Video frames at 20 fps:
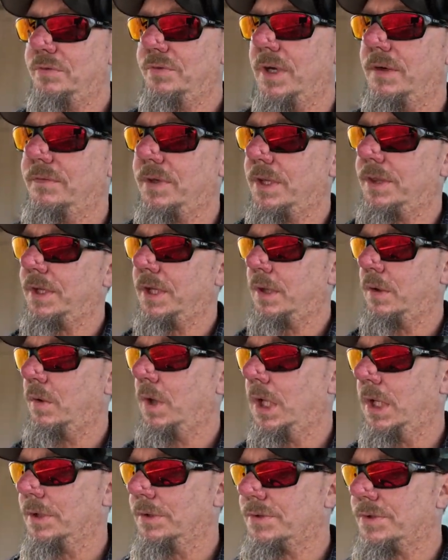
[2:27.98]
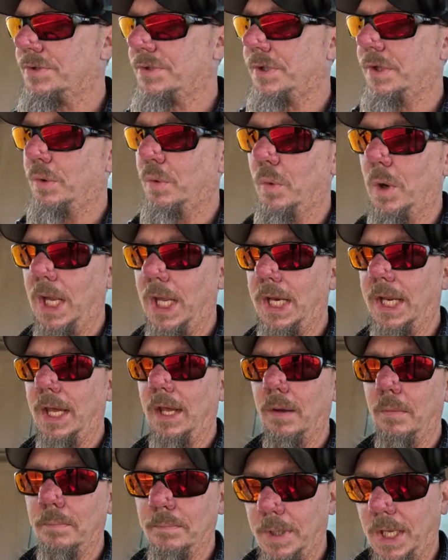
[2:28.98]
everything while it's still wet
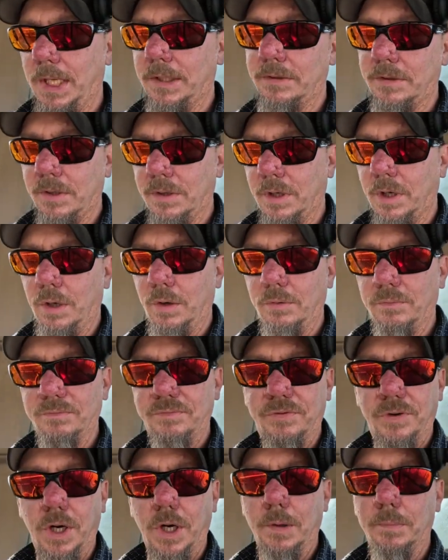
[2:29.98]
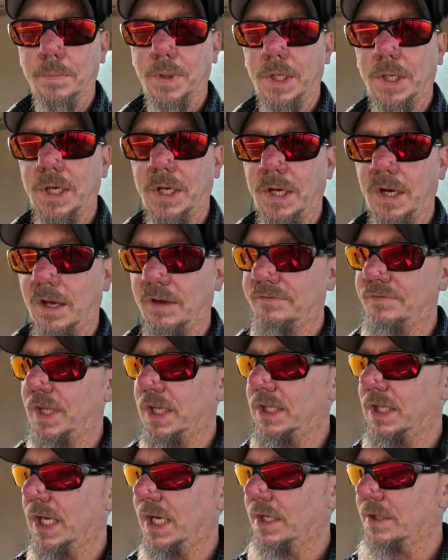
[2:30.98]
out back to the home farm to cut off
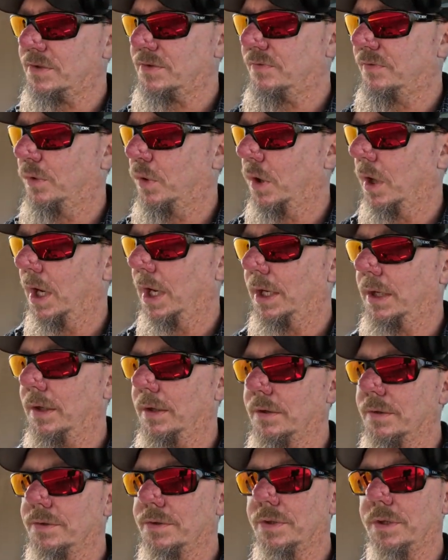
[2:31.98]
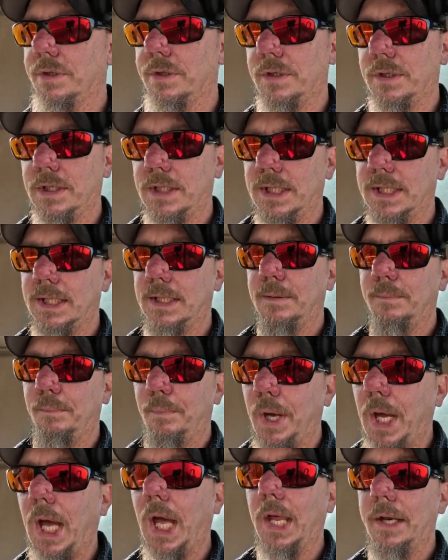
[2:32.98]
that last 4 acres.
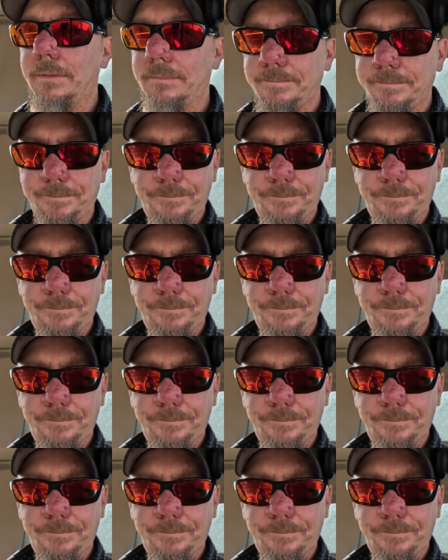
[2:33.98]
But